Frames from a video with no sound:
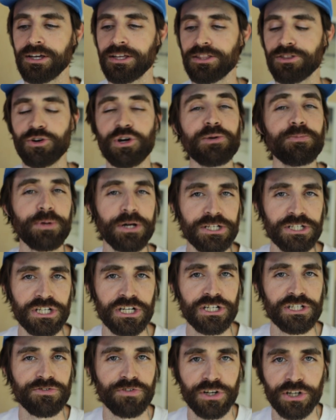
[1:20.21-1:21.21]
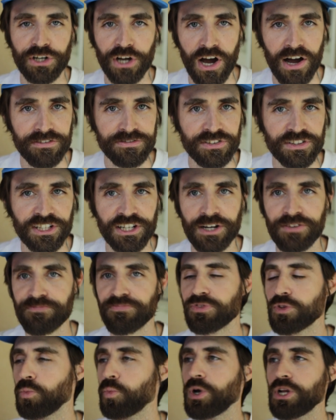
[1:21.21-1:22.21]
3+ years for a golf
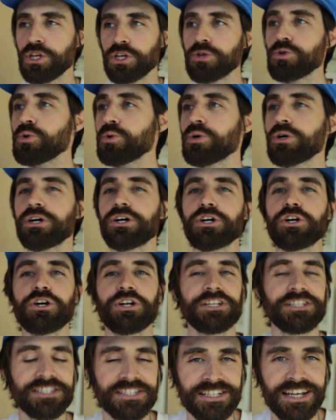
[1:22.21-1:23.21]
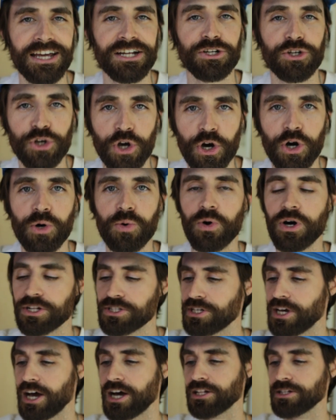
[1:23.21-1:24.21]
glove, when you could instead go
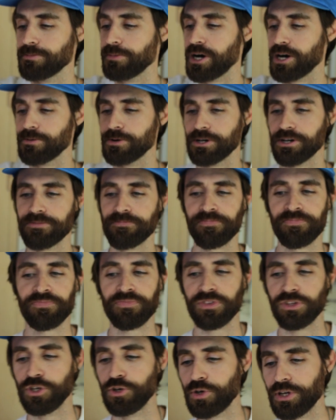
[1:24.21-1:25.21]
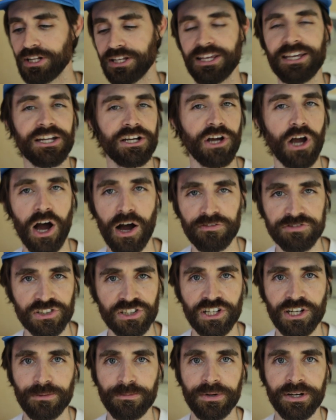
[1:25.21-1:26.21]
onto Alibaba, you could get a golf
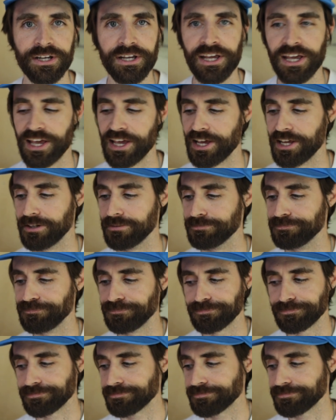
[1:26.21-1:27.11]
glove and